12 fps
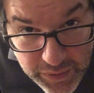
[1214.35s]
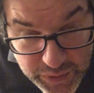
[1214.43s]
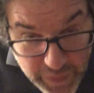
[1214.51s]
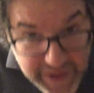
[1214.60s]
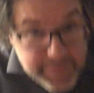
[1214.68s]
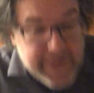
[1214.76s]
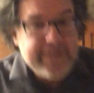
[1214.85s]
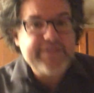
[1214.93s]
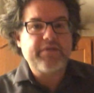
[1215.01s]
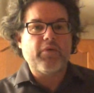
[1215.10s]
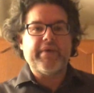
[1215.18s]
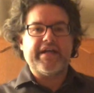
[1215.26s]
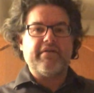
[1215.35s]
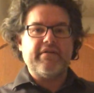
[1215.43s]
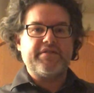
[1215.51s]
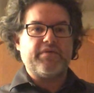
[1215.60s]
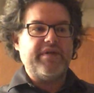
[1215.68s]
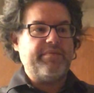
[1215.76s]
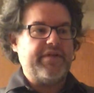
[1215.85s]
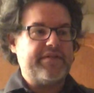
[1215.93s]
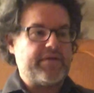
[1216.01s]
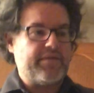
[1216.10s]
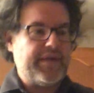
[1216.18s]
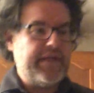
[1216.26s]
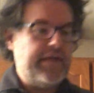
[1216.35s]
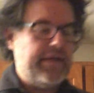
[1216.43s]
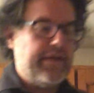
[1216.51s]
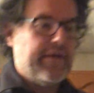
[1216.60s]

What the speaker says: 20 minutes. Oh my gosh, 20 minutes already?